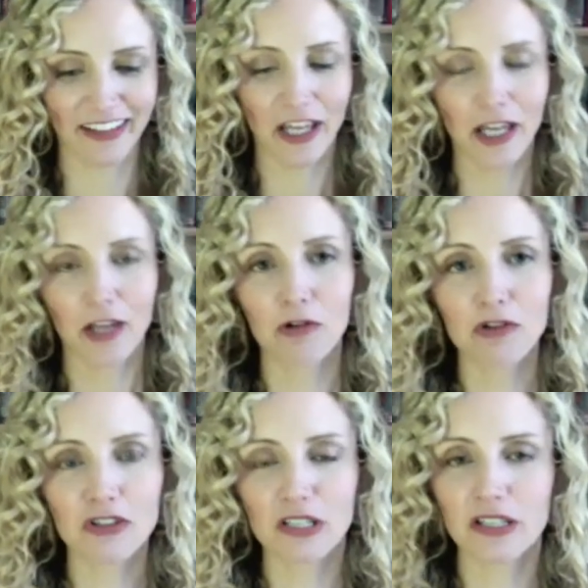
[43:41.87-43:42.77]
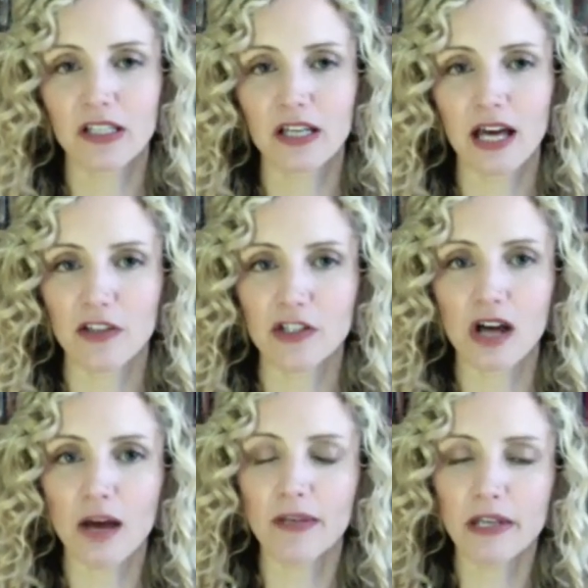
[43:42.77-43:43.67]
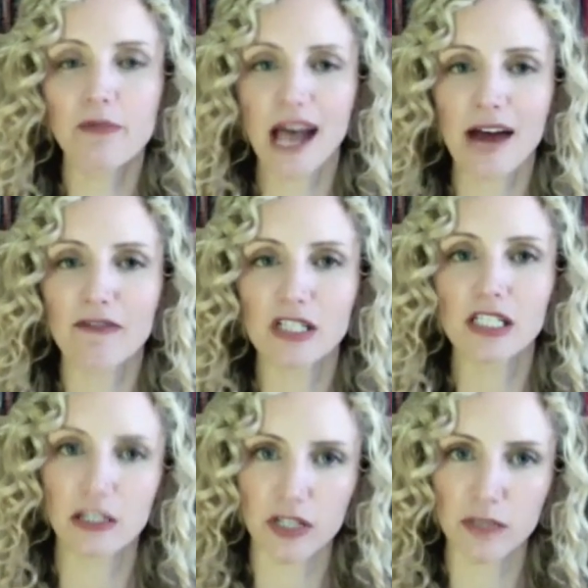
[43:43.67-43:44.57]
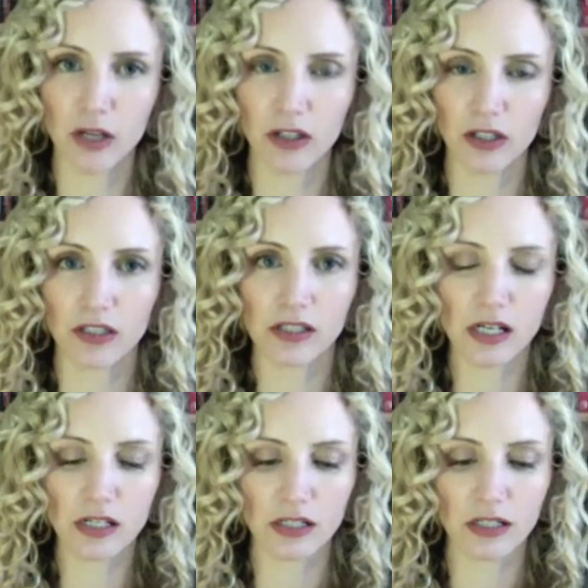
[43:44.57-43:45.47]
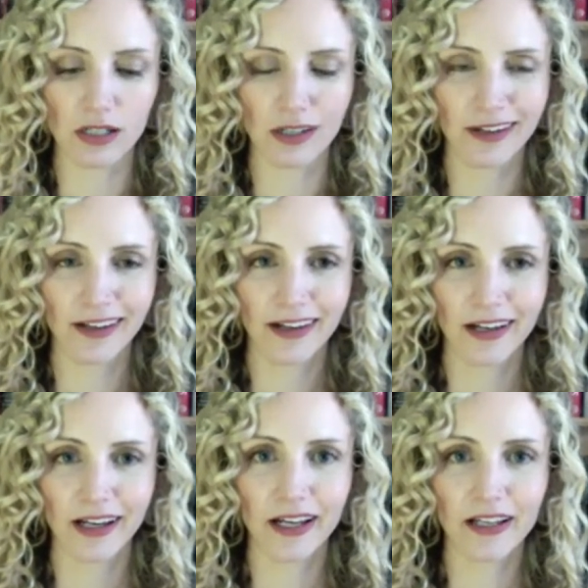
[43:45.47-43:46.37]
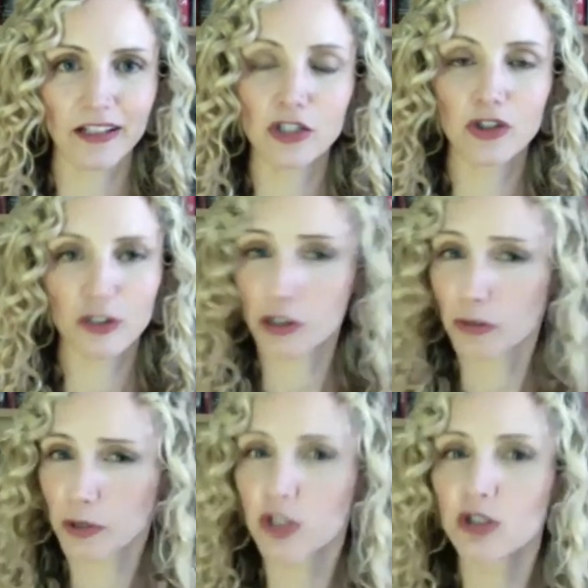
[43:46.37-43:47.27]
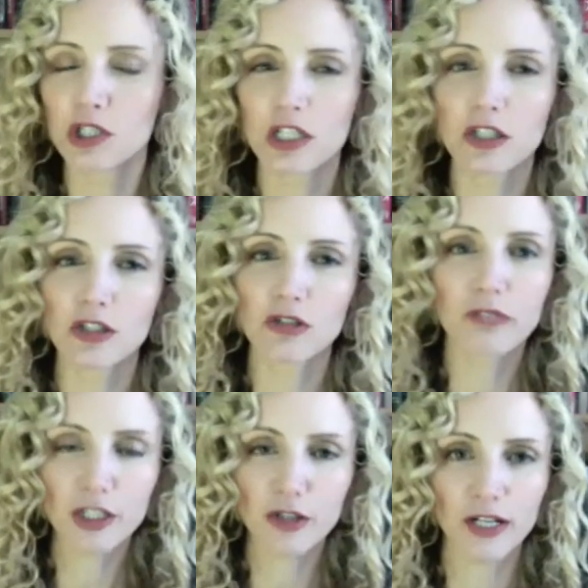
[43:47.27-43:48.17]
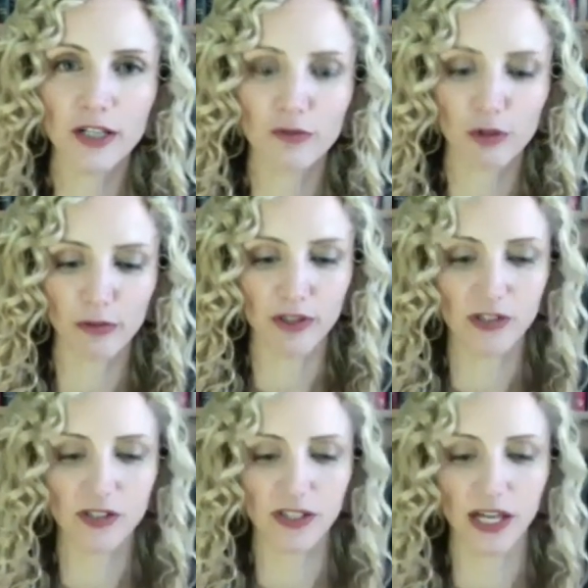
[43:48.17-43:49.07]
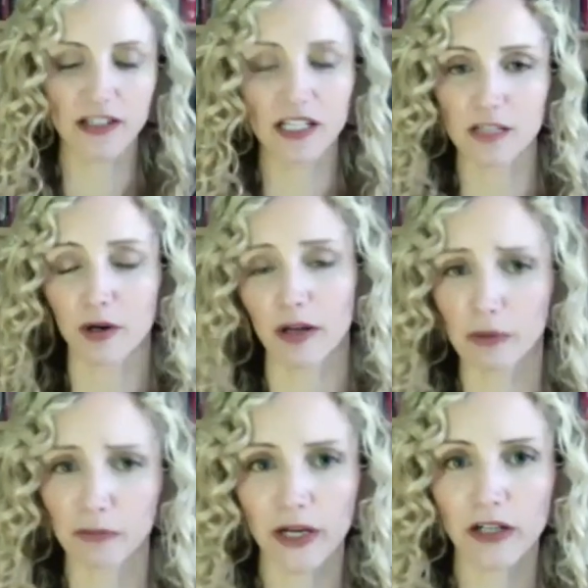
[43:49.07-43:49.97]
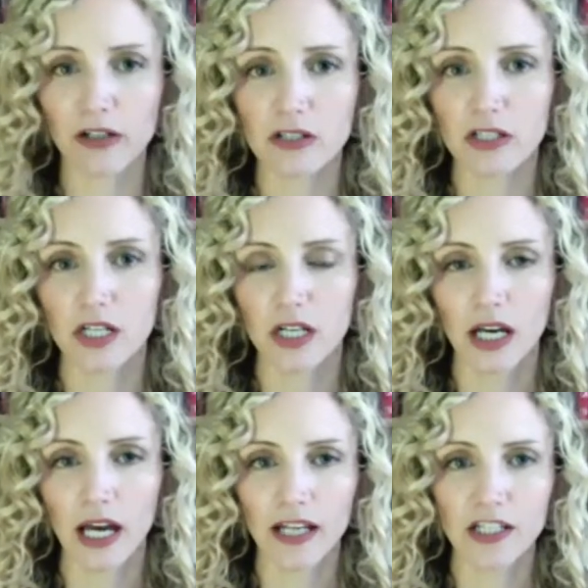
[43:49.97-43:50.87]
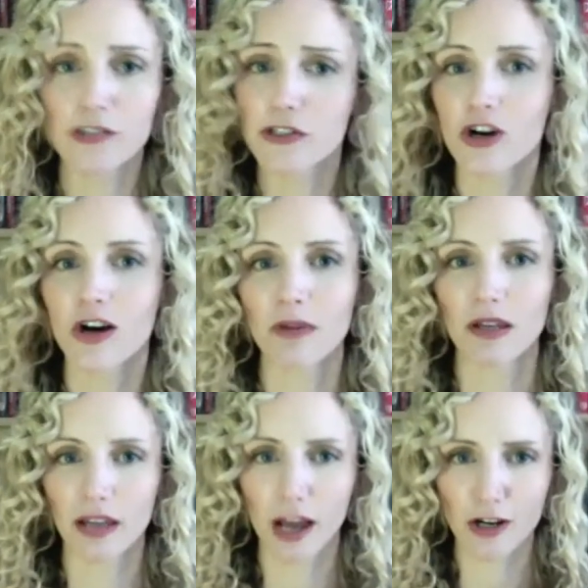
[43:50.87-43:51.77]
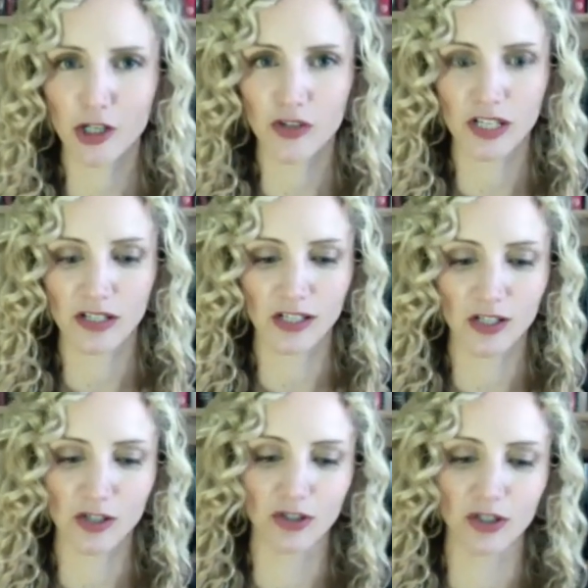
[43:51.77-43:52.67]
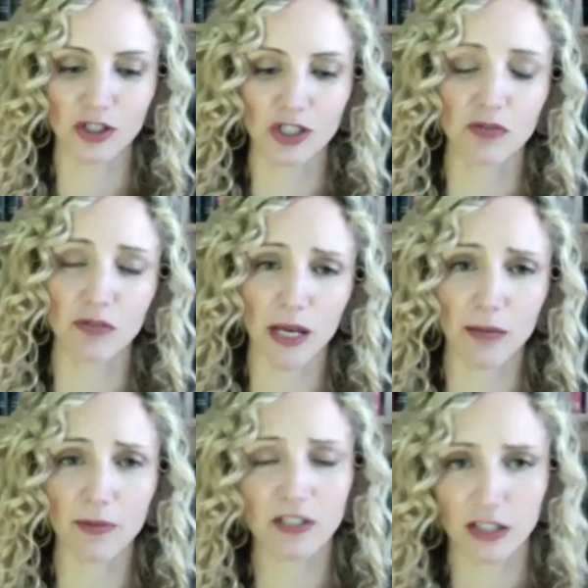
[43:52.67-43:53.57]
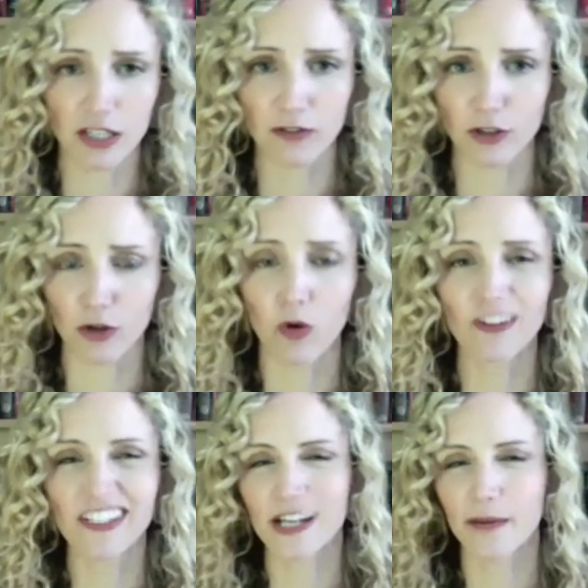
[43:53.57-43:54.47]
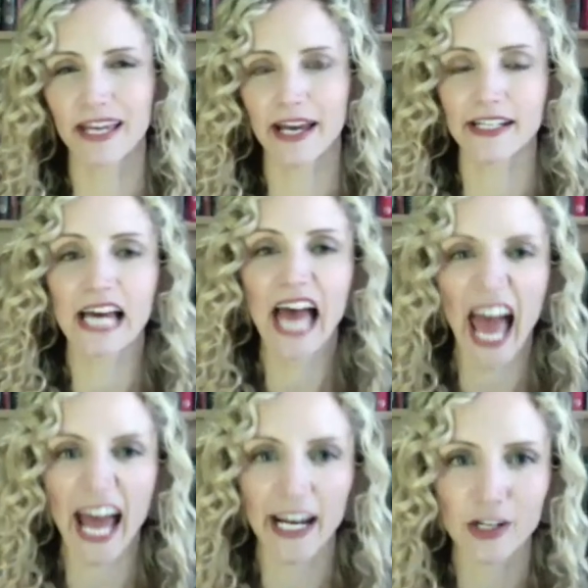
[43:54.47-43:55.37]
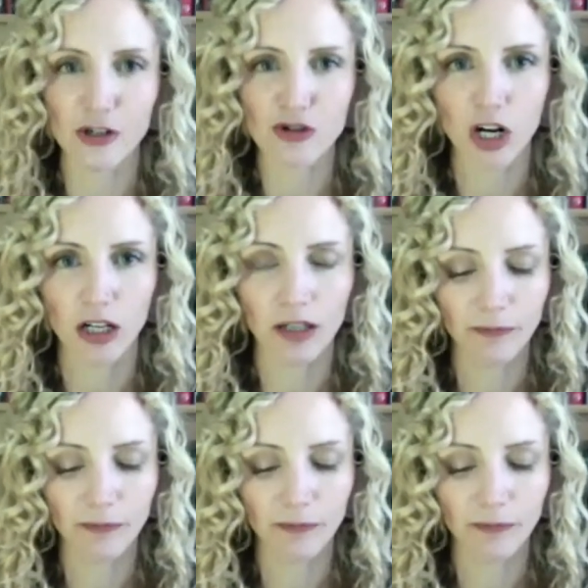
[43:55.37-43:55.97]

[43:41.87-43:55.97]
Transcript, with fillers: He also said that at the time that he would have to see if his mother consented. And he took this opportunity to reiterate the rumours that Isabel had been pregnant and his charming character assassination that she was a papist, a thief, and a whore. And this time he added, and a drunk.